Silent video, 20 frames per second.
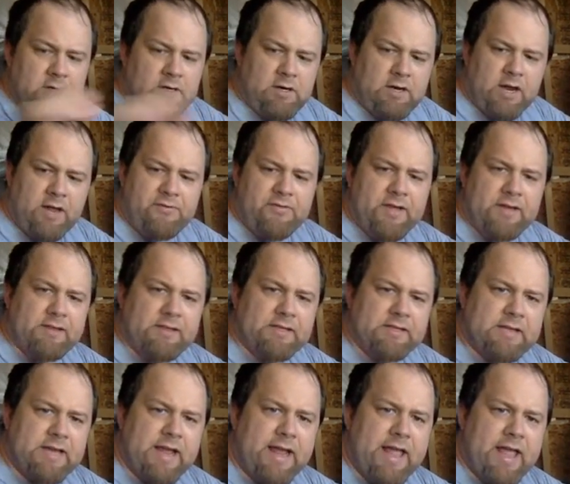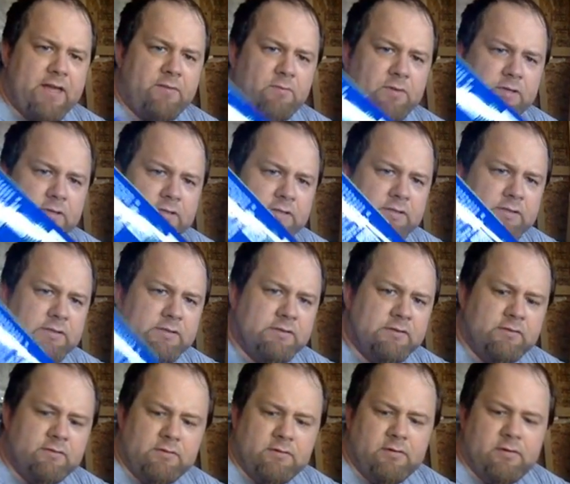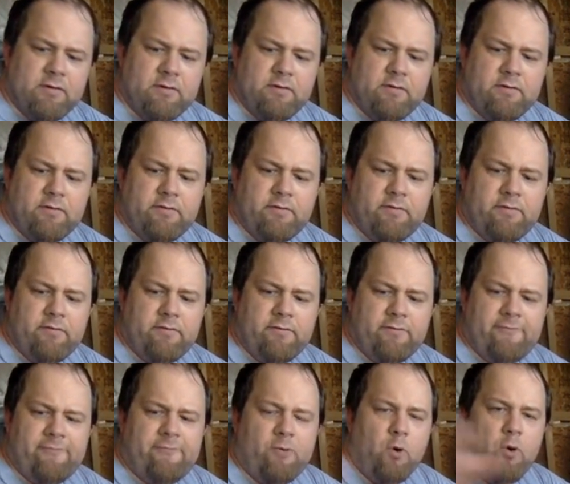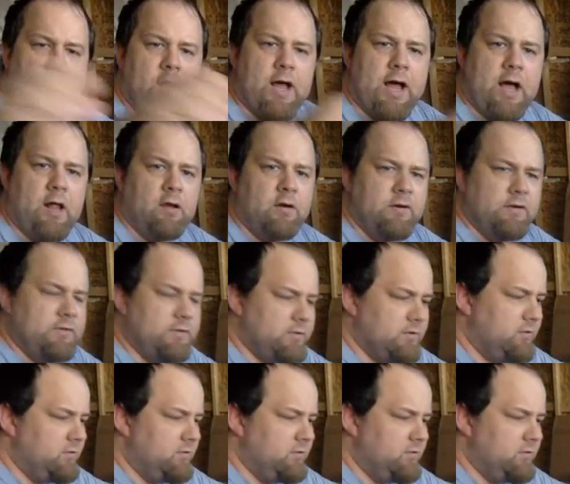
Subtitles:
I think this can was $4,